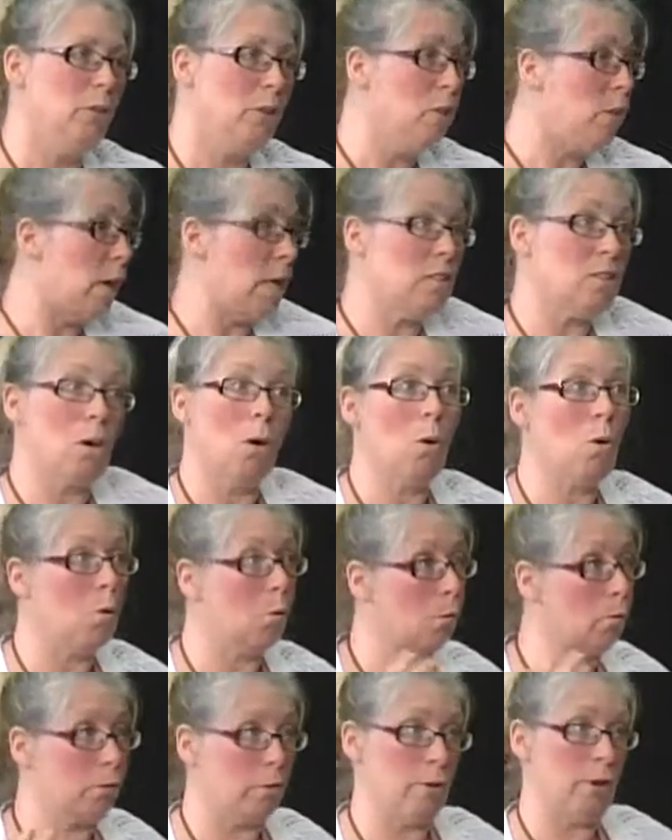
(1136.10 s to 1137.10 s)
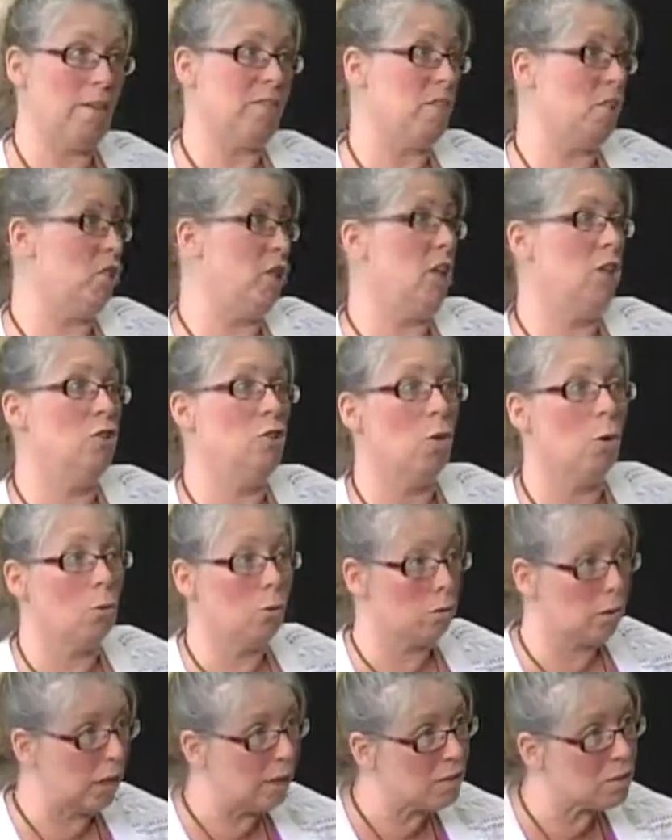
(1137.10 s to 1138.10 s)
have to change your
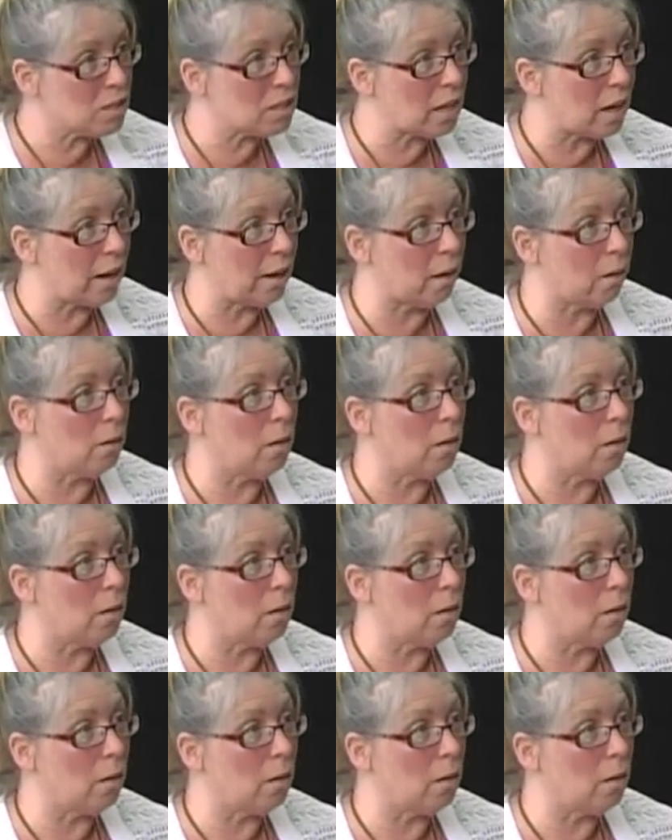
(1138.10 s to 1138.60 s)
whole lifestyle.